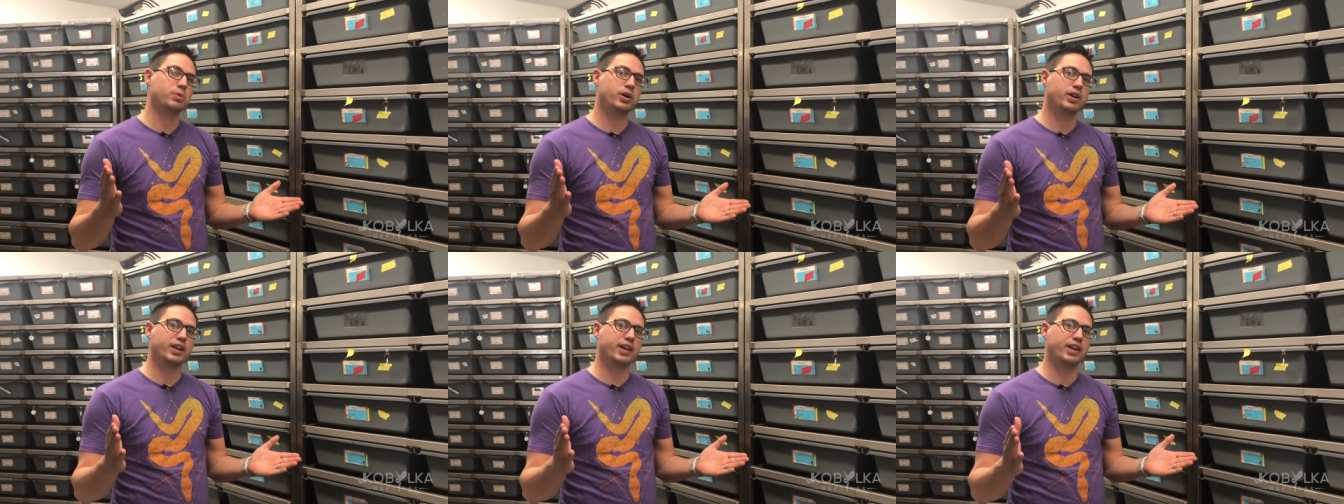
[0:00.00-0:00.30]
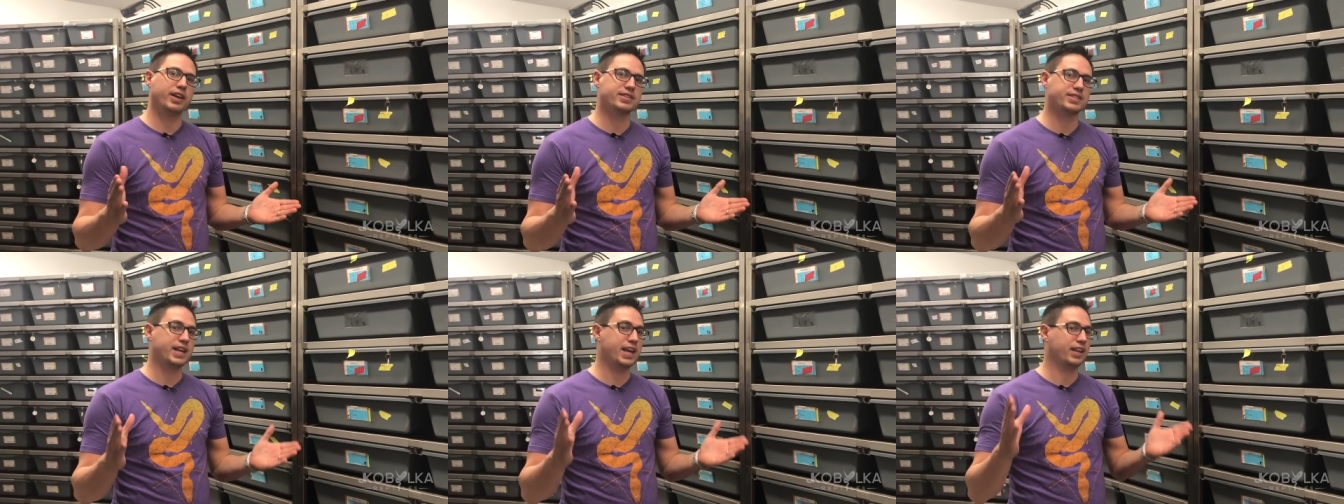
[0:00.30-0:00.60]
one
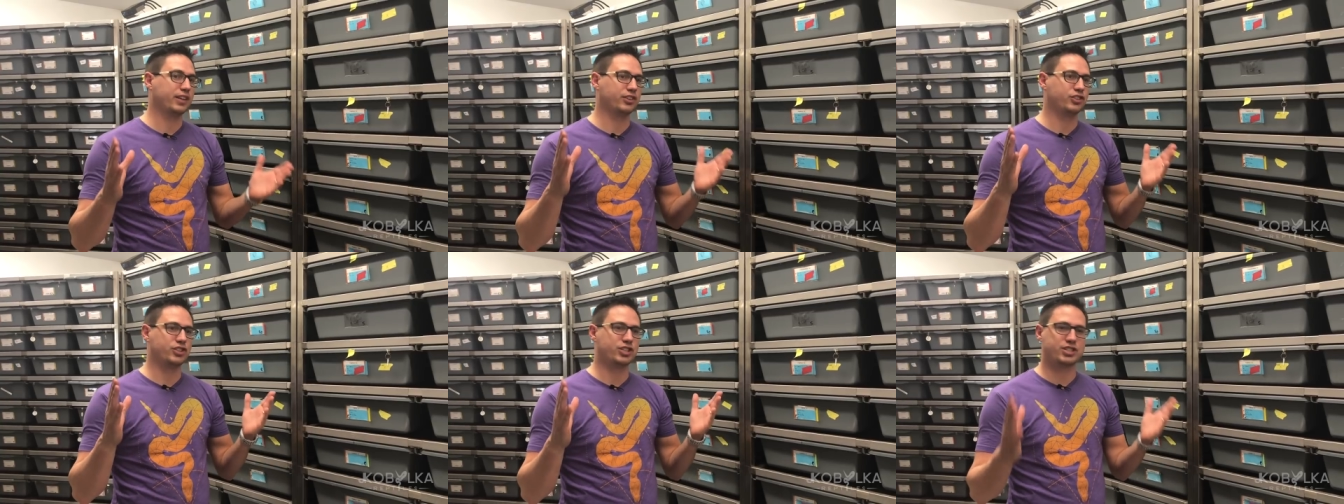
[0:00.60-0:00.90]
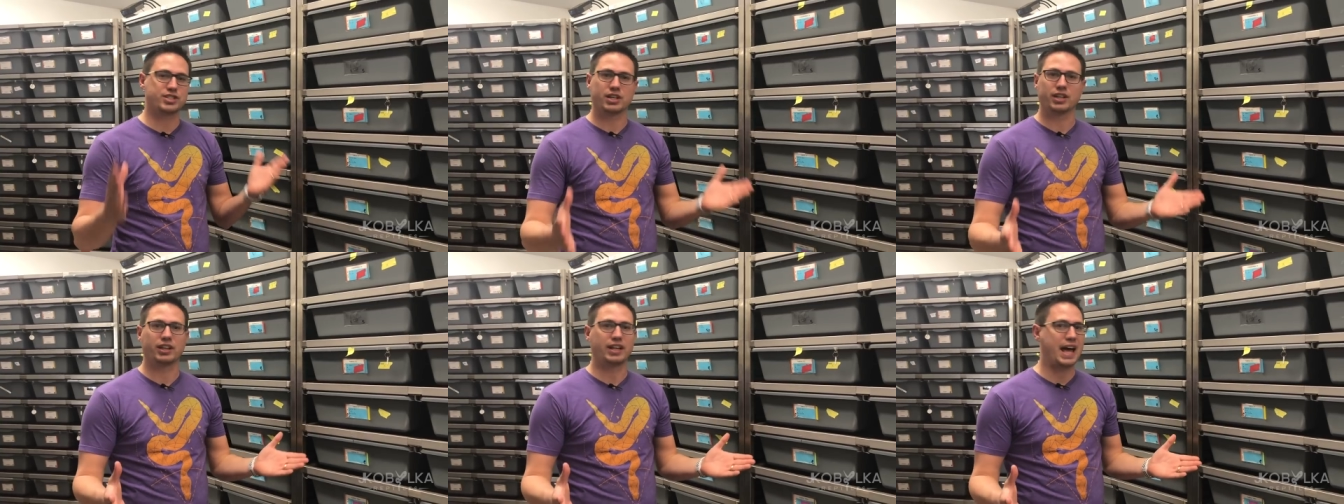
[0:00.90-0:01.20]
is a
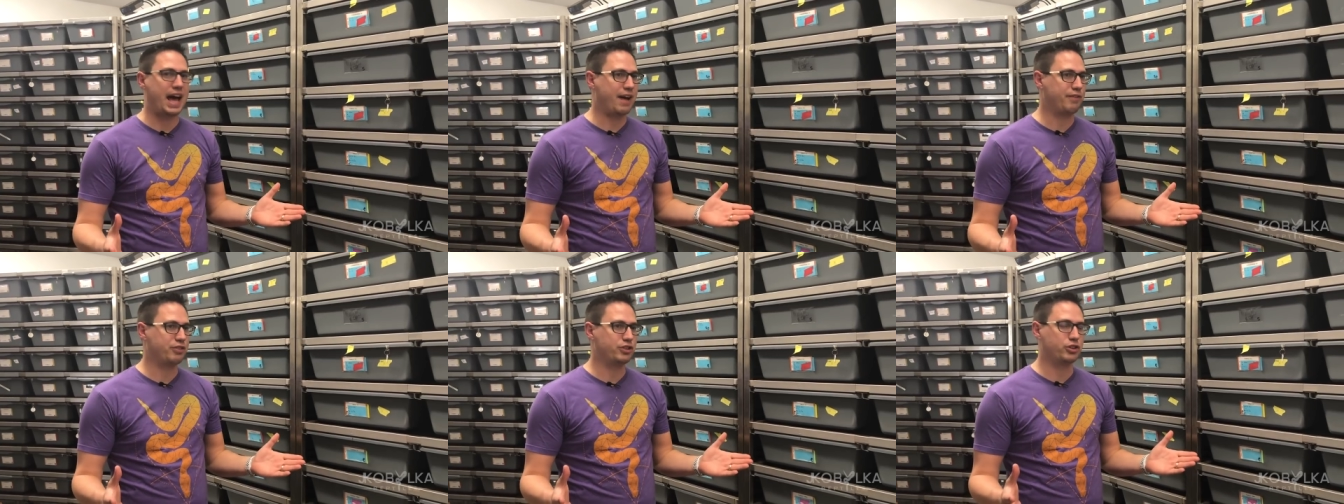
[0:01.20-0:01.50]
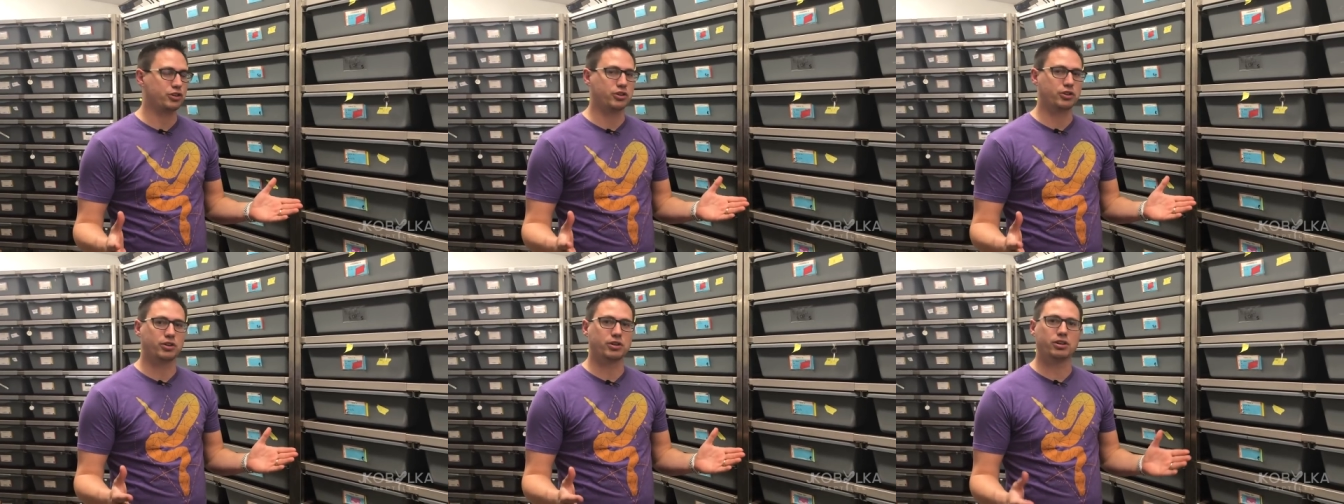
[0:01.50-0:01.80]
just a
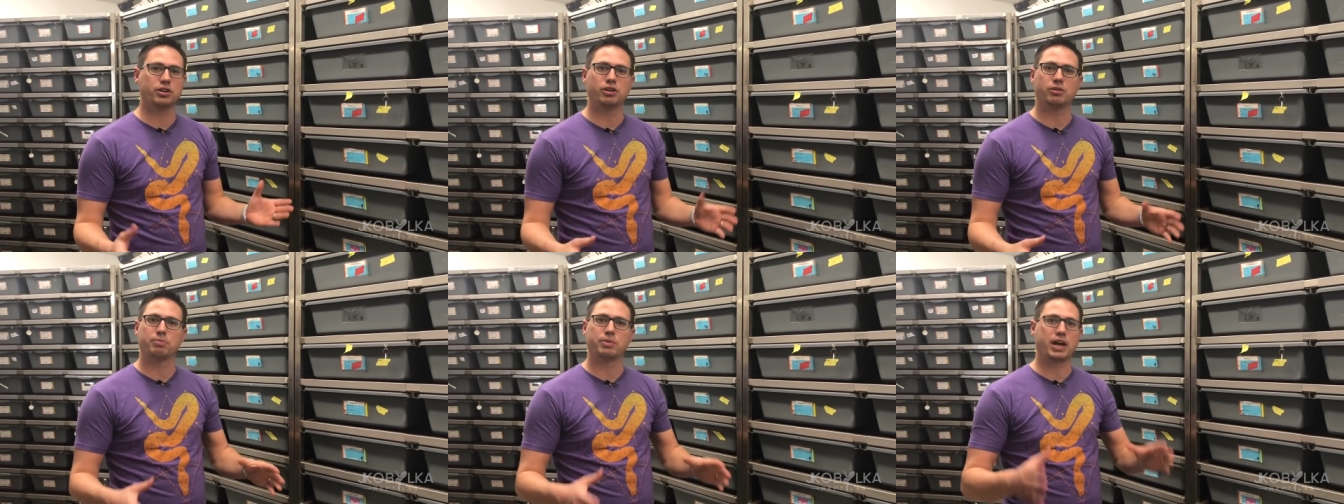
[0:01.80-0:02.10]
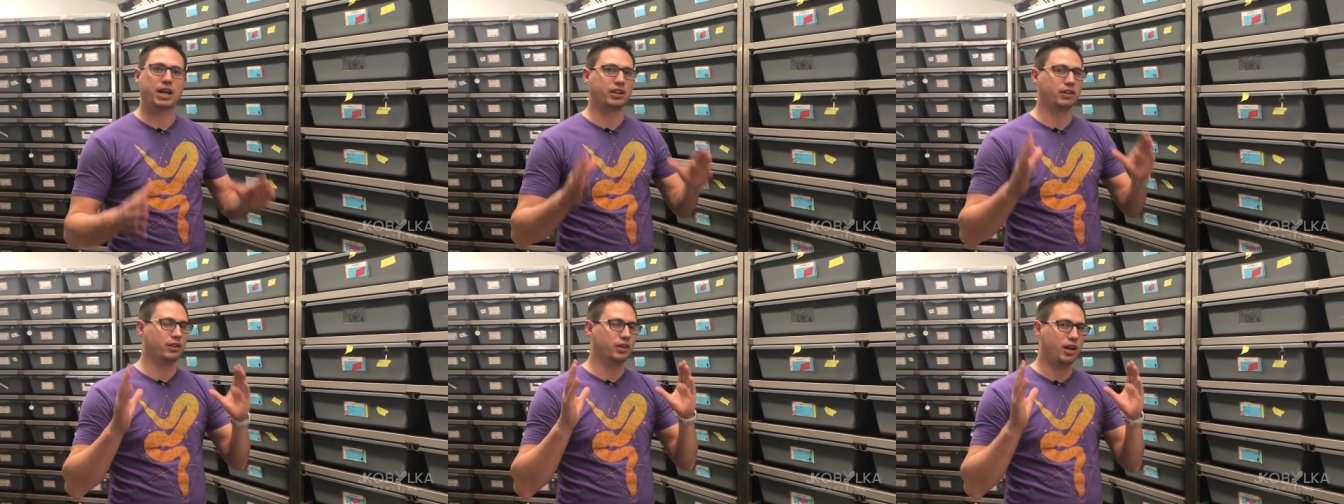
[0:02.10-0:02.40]
lavender girl, but
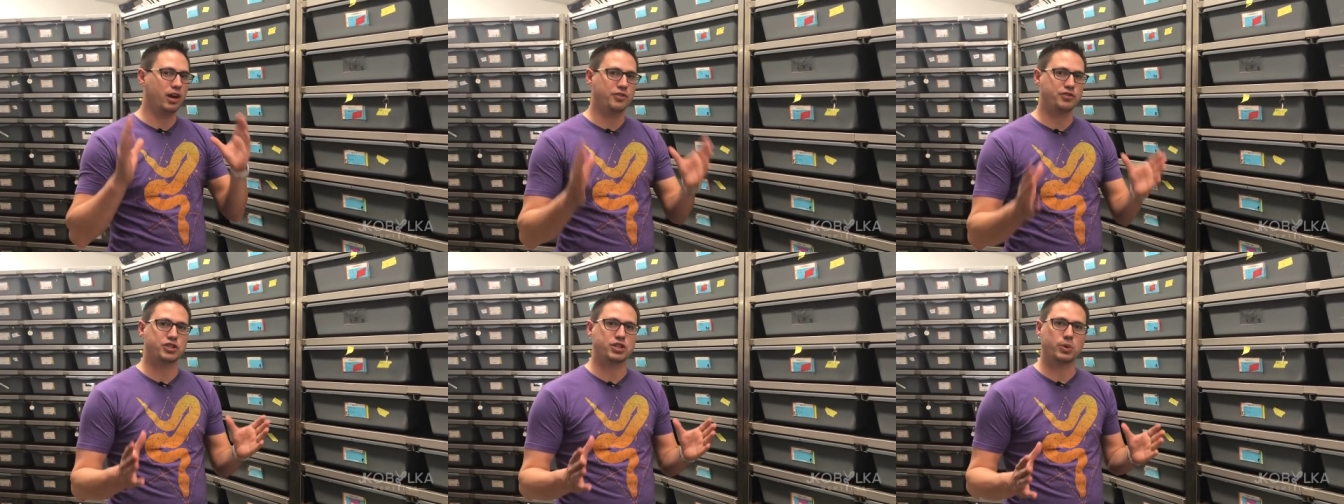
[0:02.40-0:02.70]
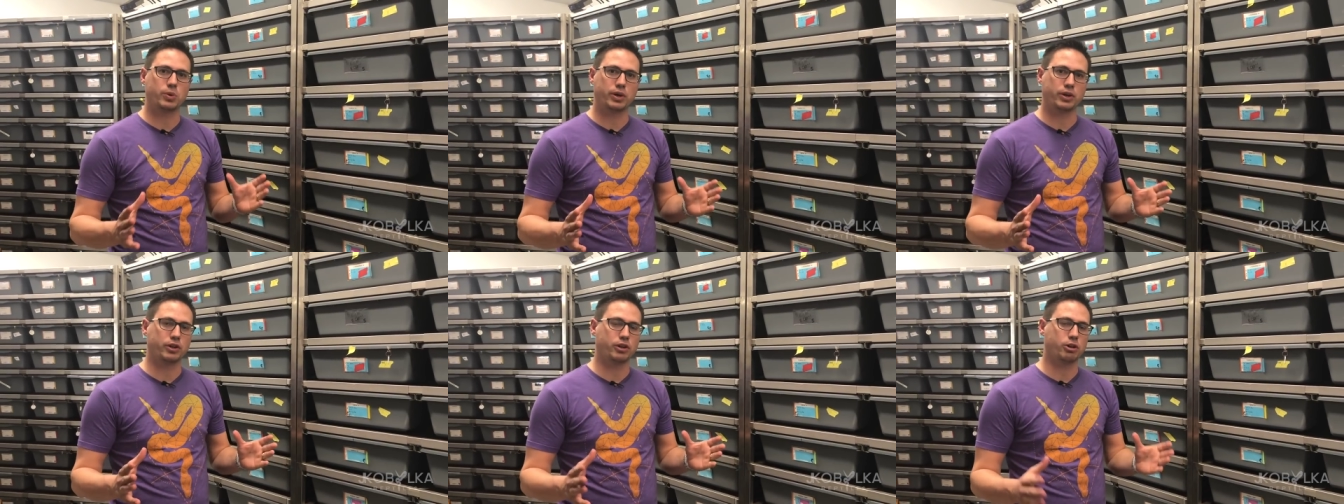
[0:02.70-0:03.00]
I love
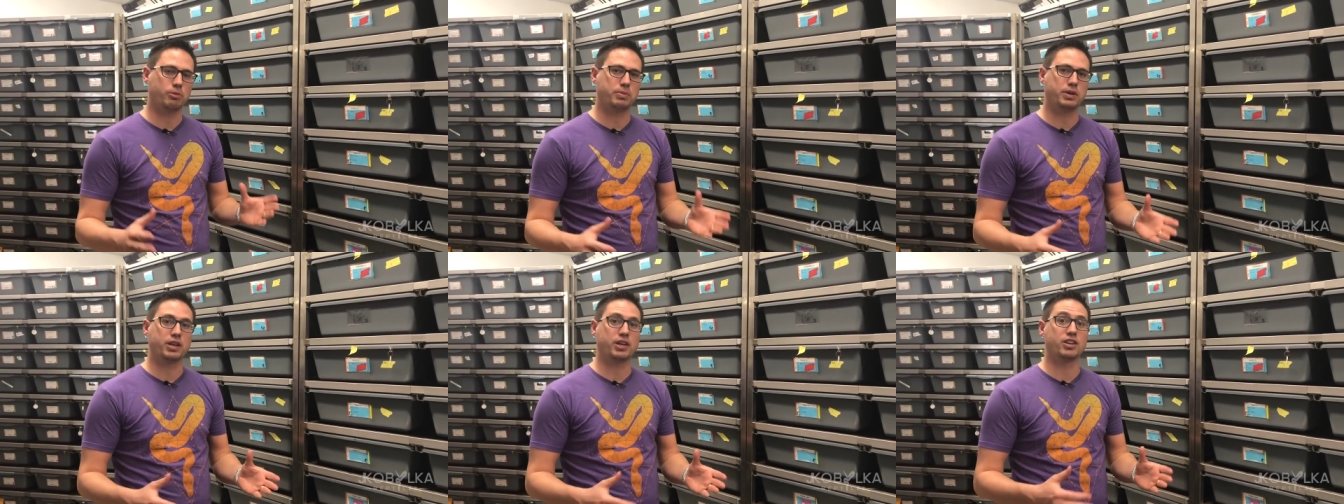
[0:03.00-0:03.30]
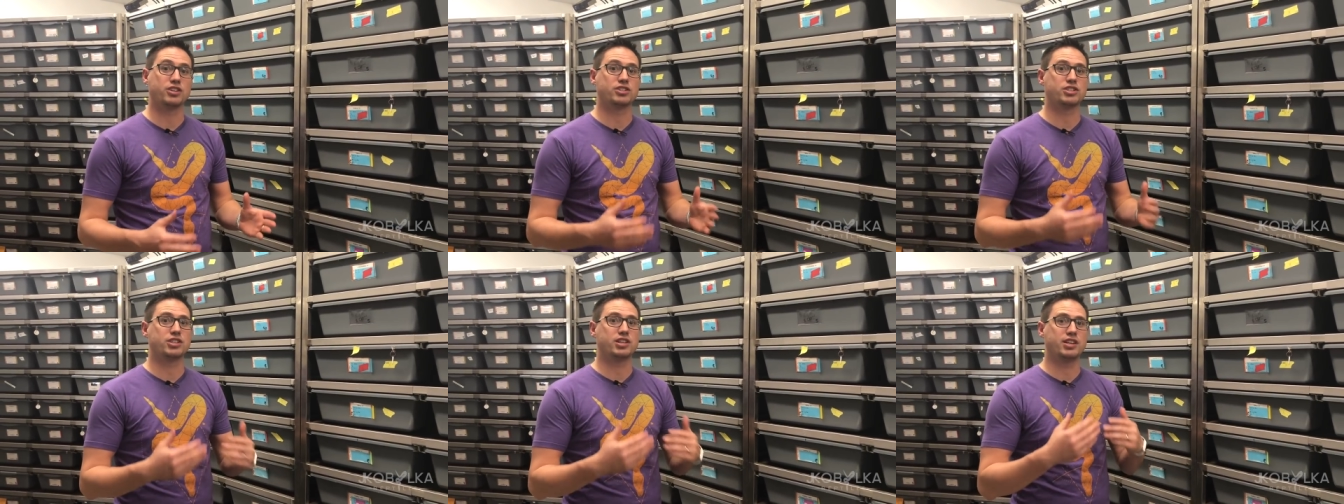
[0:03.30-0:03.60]
showing her
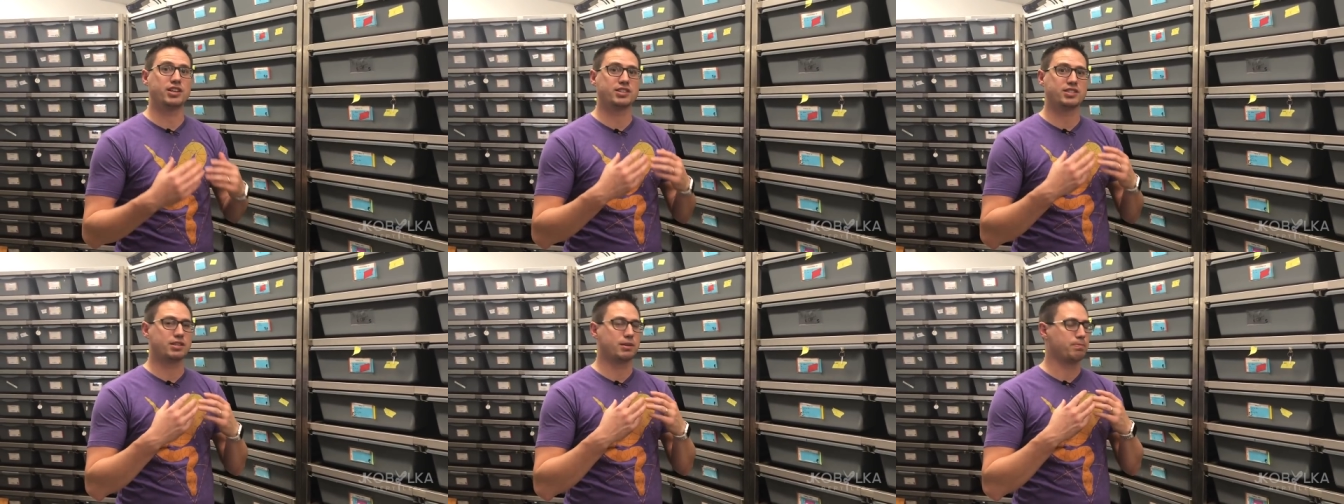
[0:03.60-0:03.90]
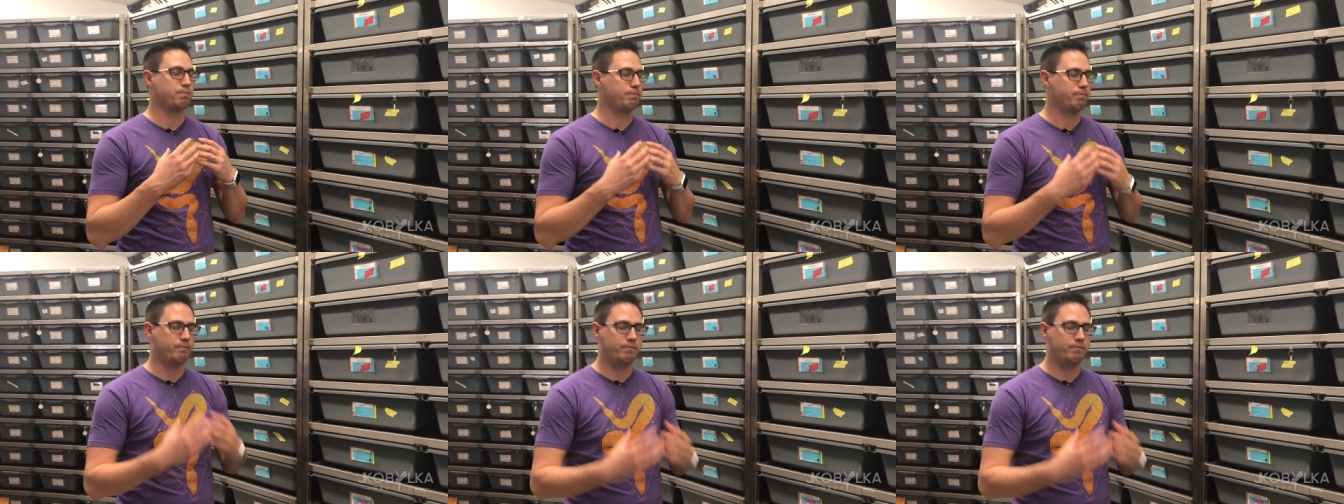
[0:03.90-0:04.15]
because she is the